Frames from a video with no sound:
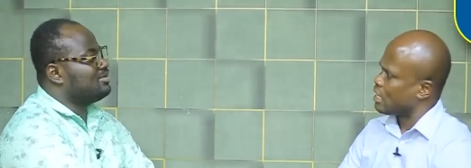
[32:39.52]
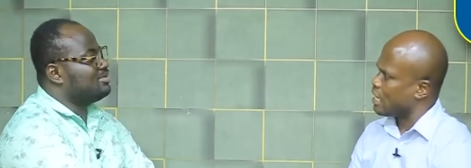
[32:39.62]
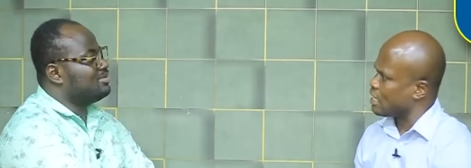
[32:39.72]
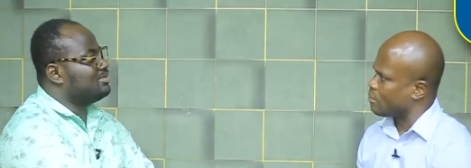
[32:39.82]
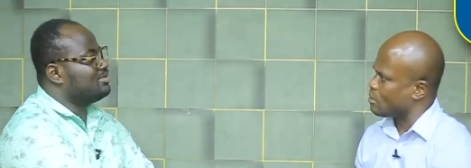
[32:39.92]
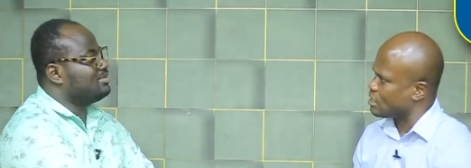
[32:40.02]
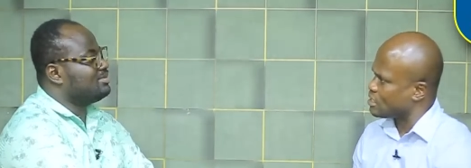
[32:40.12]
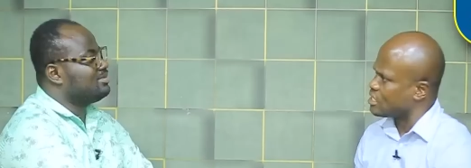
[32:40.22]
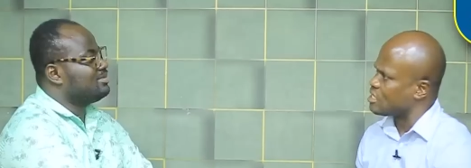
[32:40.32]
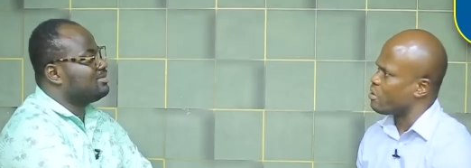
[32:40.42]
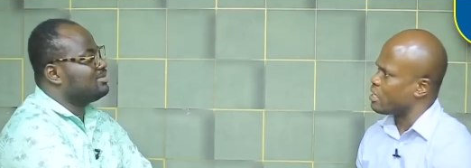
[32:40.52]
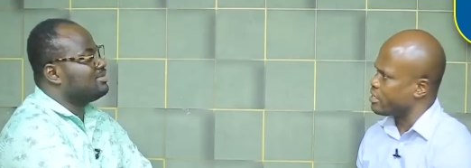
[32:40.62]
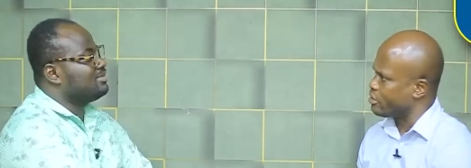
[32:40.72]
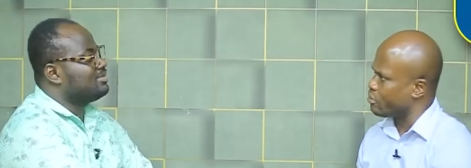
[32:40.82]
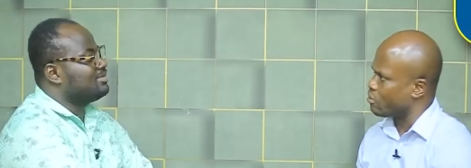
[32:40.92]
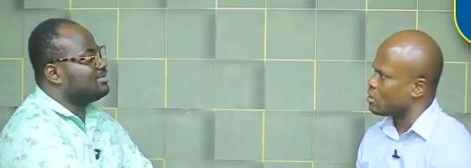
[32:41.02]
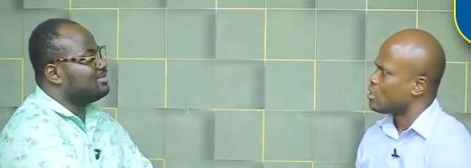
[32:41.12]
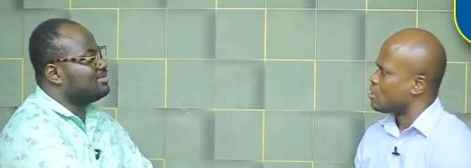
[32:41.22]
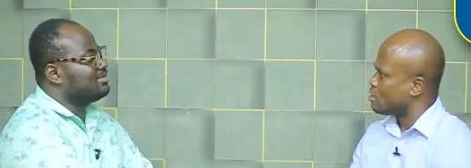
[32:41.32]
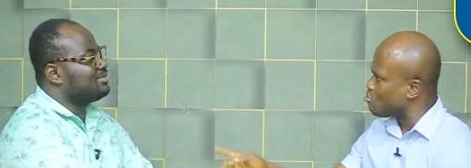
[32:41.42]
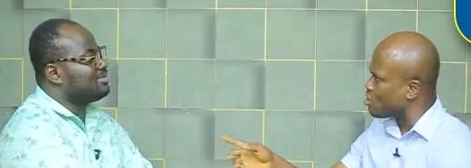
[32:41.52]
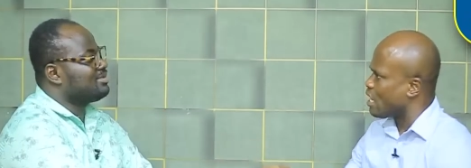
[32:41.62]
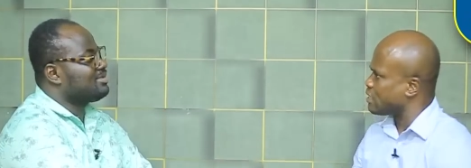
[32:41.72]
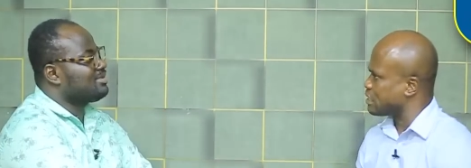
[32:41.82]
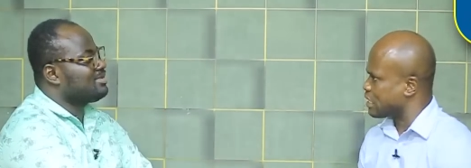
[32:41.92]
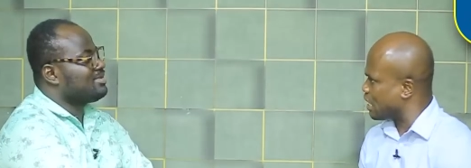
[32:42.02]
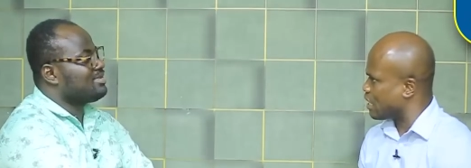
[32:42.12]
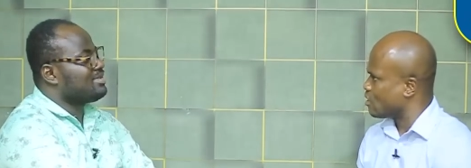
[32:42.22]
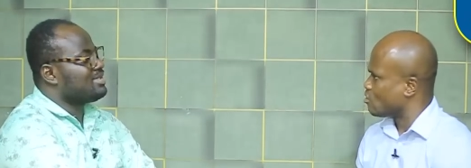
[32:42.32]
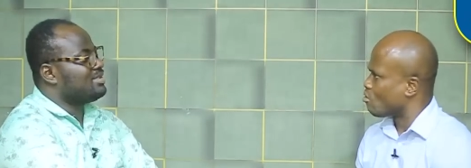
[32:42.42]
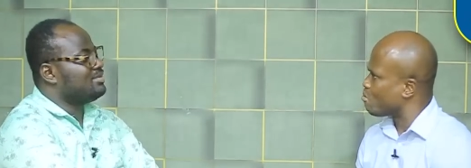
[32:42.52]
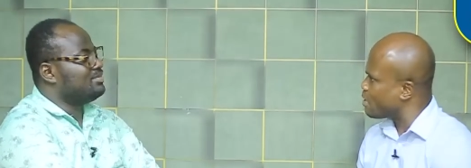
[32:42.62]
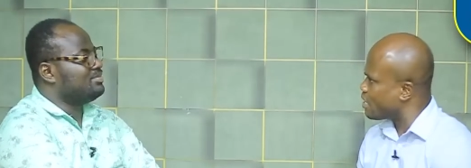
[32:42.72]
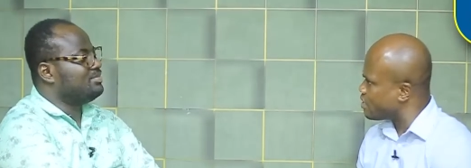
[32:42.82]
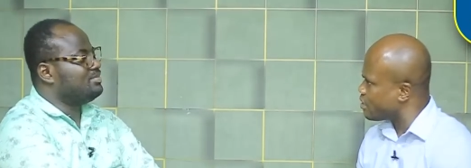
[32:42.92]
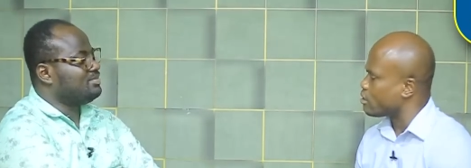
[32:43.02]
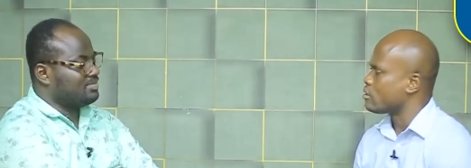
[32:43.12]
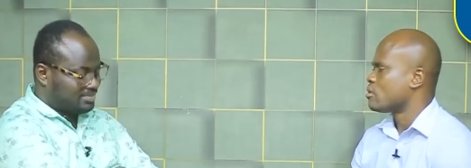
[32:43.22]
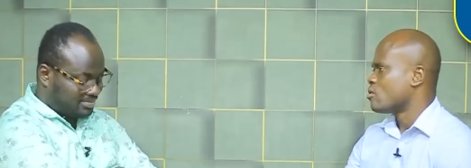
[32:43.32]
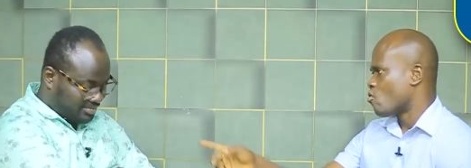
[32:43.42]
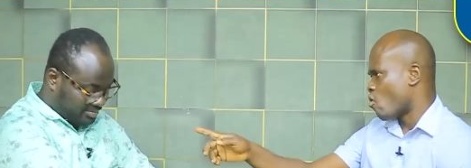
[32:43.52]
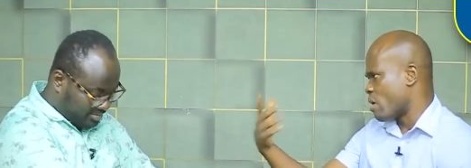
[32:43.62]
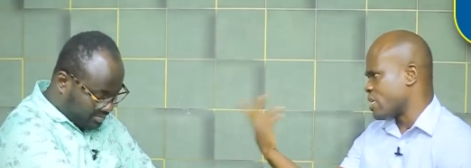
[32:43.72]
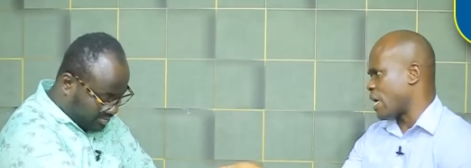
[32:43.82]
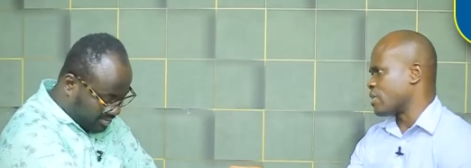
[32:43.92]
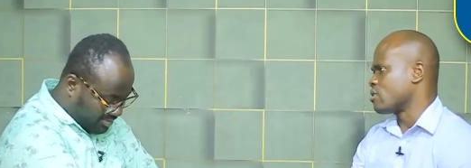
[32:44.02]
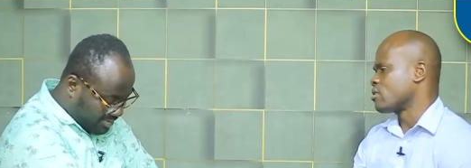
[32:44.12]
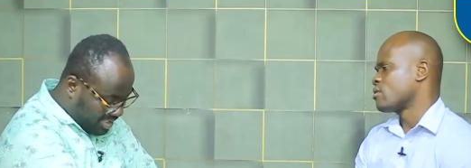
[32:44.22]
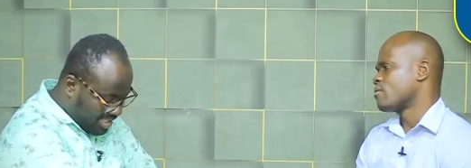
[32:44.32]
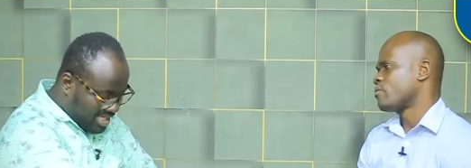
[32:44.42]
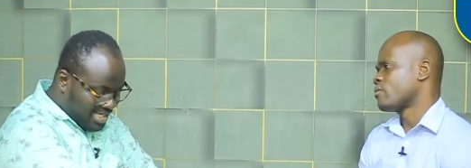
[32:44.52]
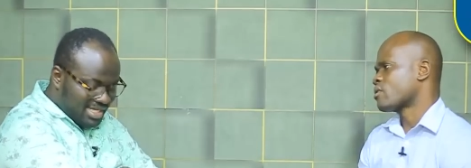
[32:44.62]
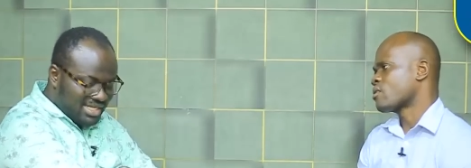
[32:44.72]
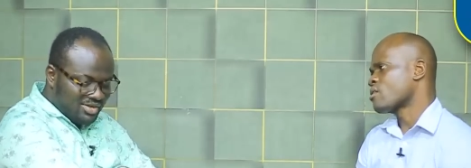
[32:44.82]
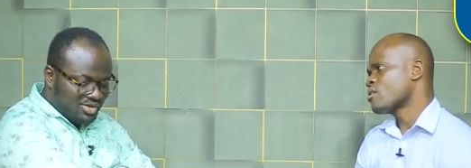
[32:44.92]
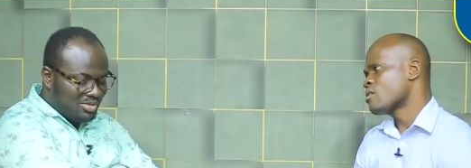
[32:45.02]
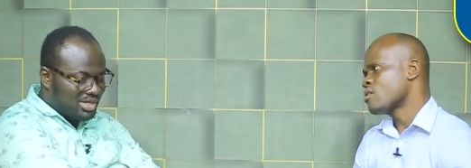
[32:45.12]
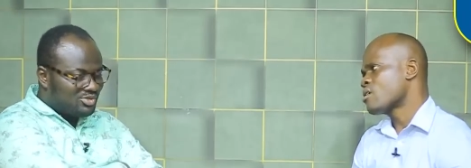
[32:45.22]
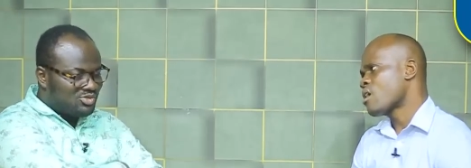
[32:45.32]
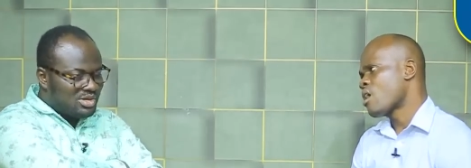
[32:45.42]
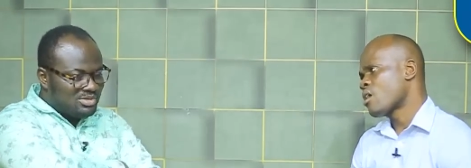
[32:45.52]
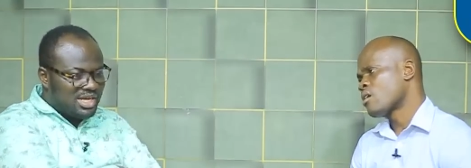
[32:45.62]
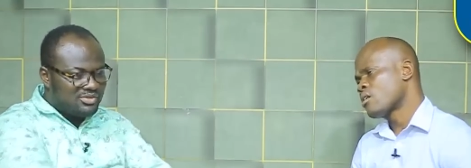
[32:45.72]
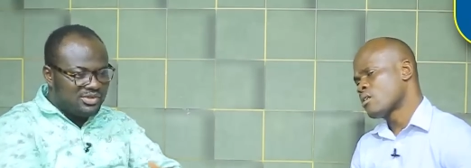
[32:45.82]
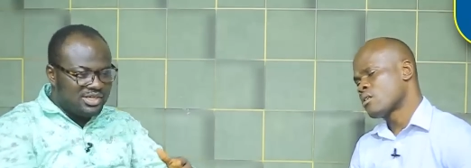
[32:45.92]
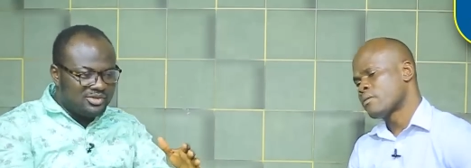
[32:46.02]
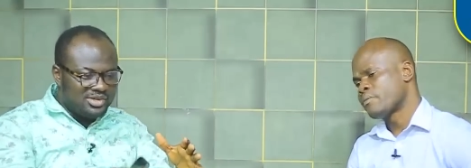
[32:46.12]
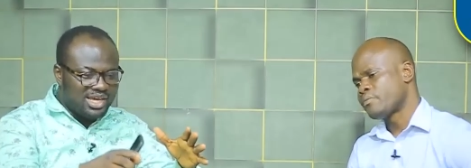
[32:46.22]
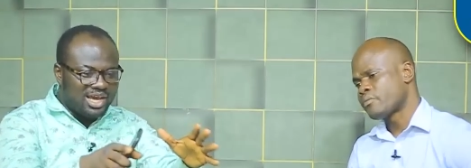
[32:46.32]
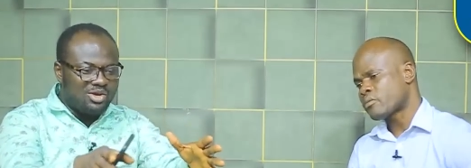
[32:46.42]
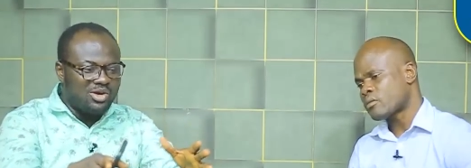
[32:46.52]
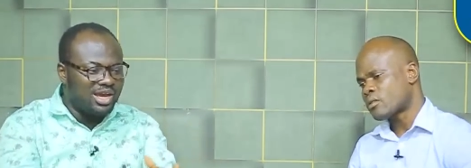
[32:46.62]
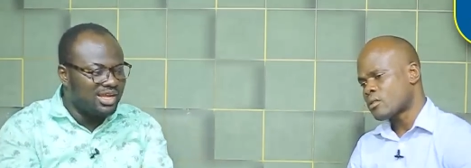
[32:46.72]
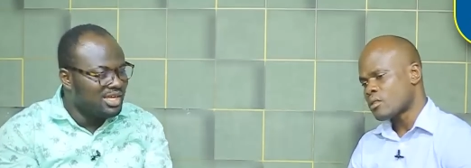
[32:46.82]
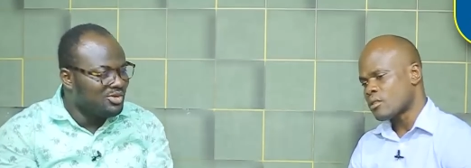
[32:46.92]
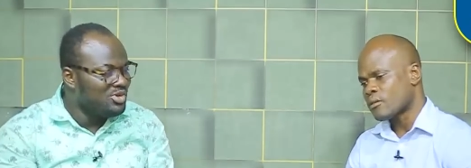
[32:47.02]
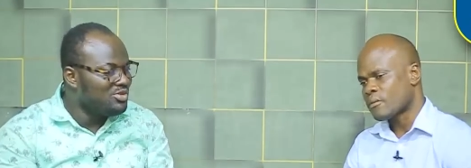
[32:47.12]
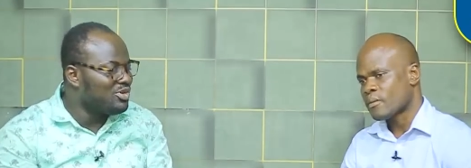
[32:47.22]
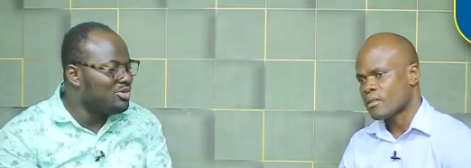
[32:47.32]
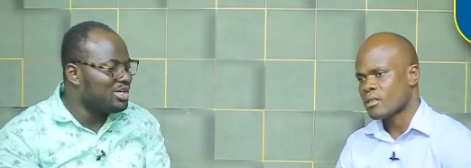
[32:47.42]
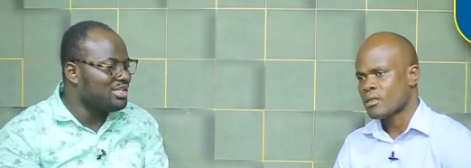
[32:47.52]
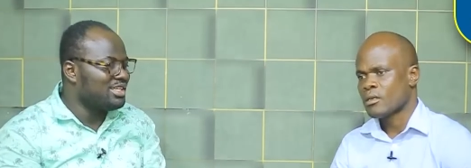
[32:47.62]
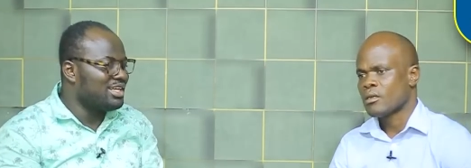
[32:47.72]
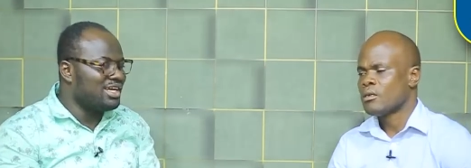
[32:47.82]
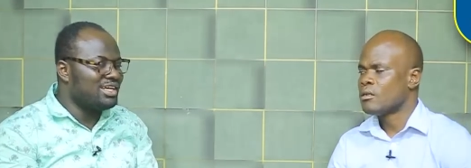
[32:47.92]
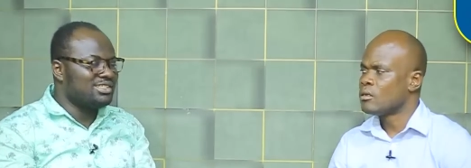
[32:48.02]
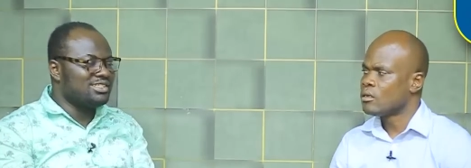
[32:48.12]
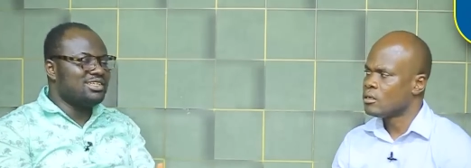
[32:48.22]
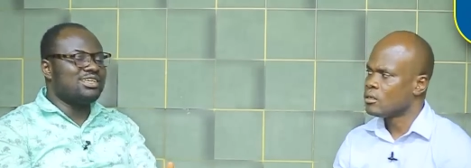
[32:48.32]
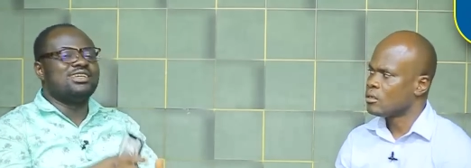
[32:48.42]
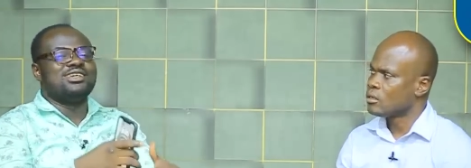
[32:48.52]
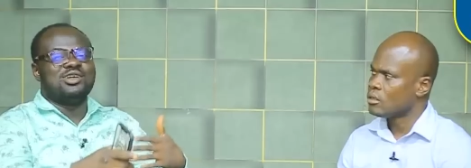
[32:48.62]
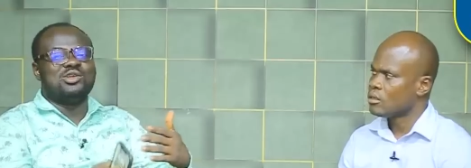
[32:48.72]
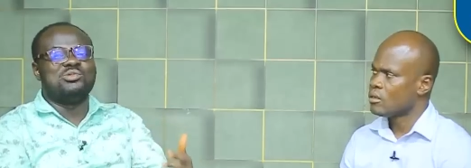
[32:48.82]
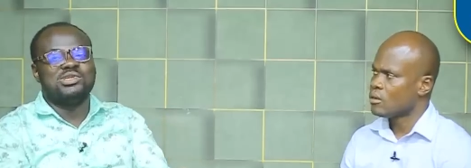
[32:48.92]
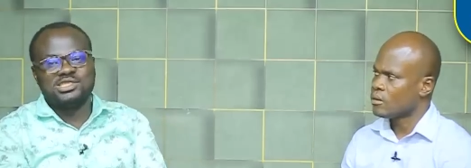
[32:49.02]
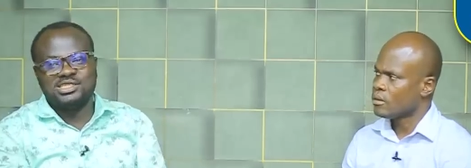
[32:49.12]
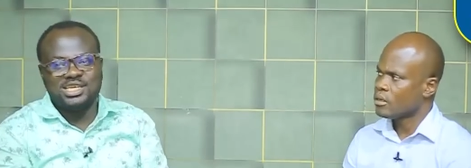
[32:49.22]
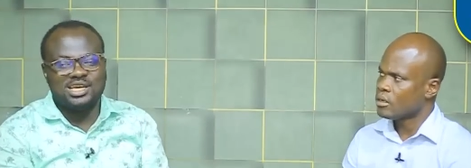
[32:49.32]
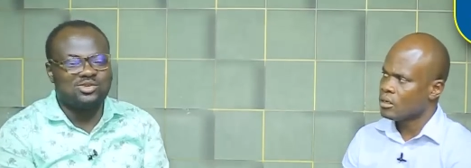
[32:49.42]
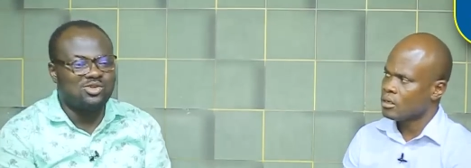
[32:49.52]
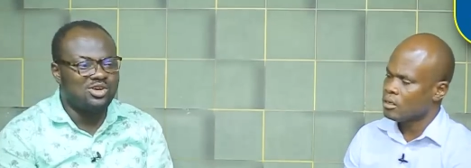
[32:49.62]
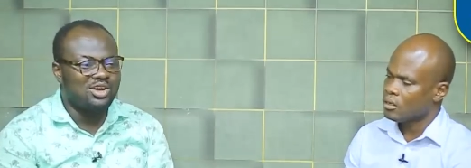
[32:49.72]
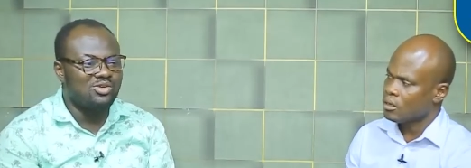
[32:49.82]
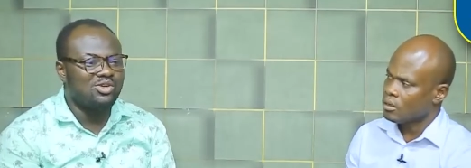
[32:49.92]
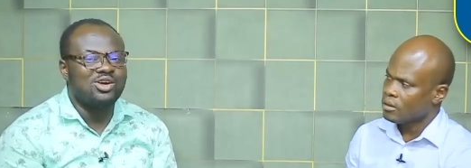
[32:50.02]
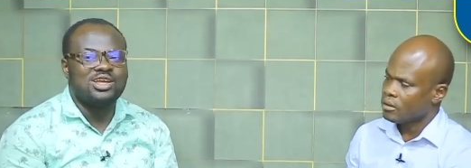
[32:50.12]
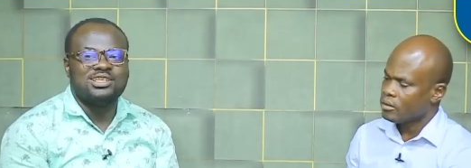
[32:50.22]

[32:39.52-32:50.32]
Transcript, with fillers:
Speaker 1: Ghana presented to my dear, even as a son, on bed yet. Or may I?
Speaker 2: Indian come walk to enough, and share how way forward. Now, said the I normally see air call